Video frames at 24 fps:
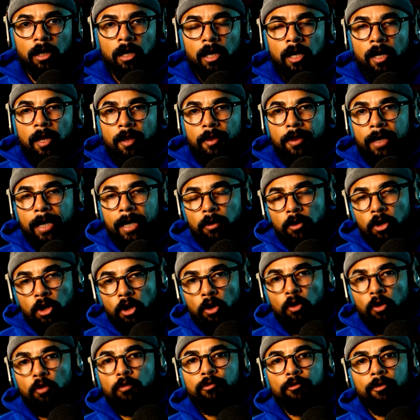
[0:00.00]
They
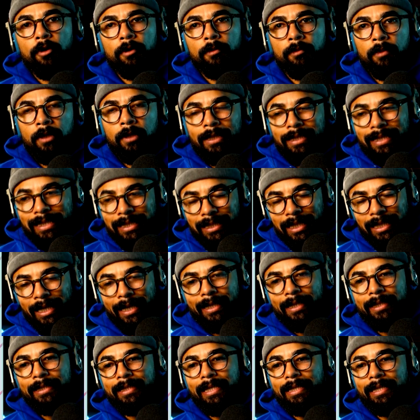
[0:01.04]
go from
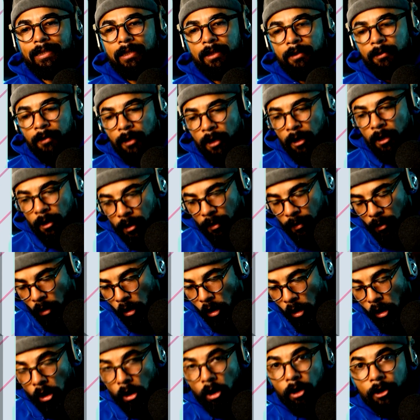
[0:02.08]
science as a
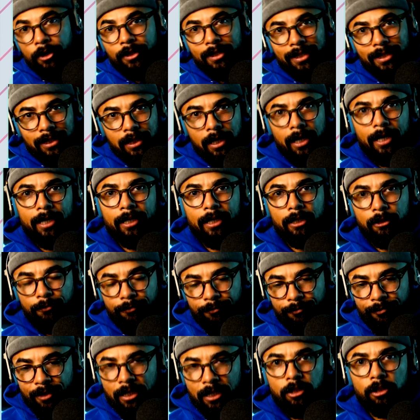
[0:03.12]
hard science,
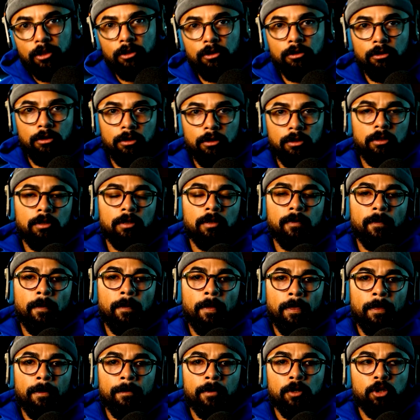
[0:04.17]
physical,
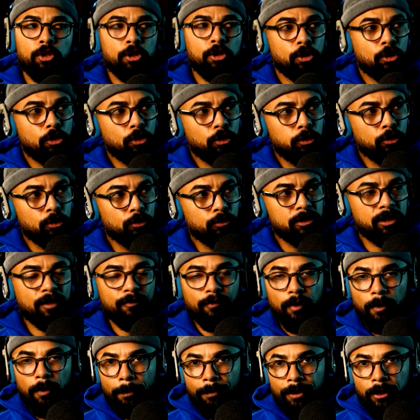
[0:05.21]
conclusive,
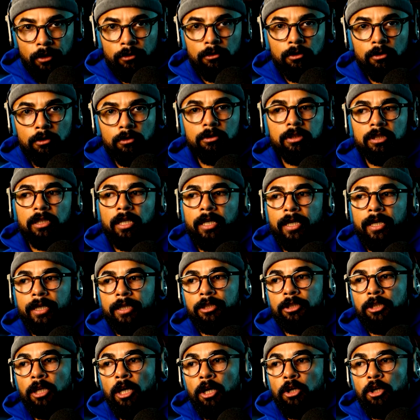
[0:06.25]
empirical
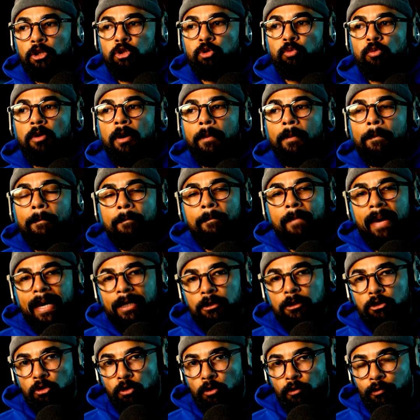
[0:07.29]
science, to a
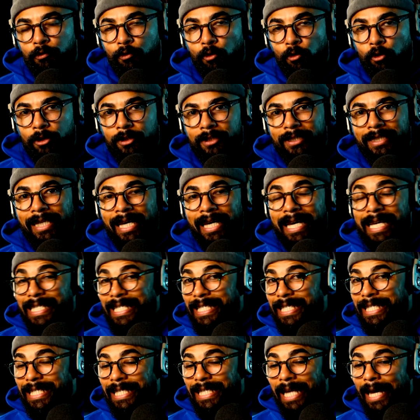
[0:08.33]
mental force.
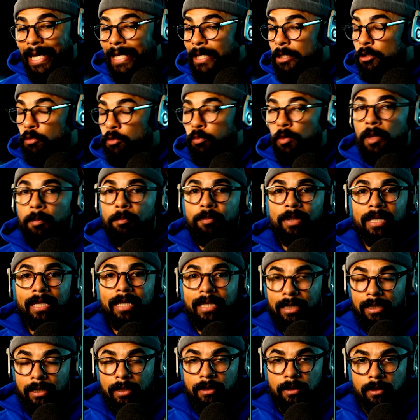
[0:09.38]
Science with a
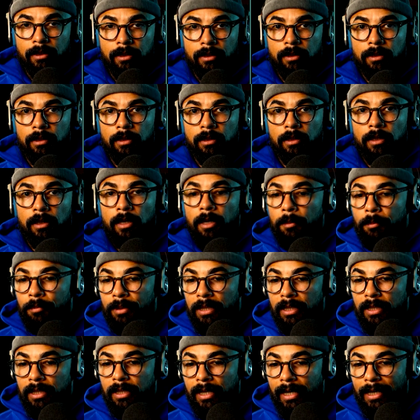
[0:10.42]
P.
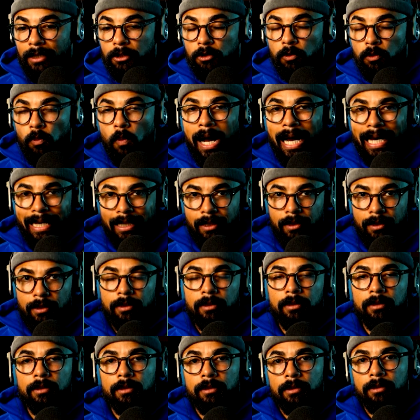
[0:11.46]
P-S-Y.
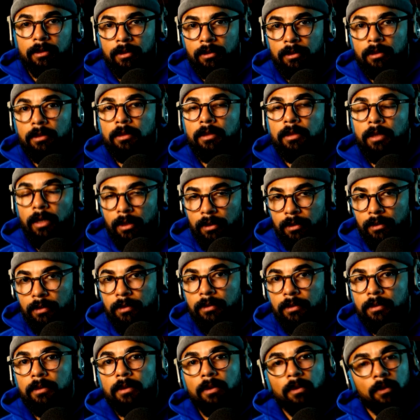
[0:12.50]
Okay?
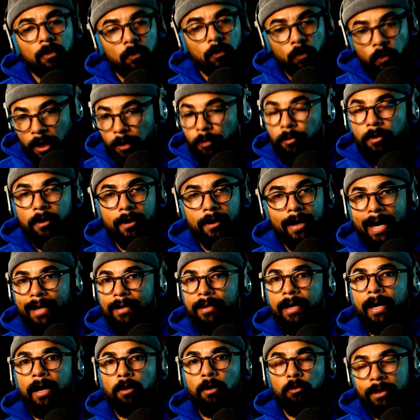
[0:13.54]
Where we're at
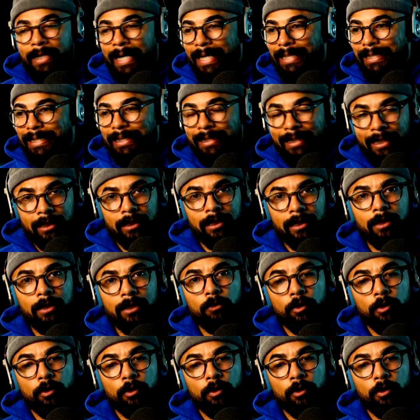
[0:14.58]
now, we're not dealing with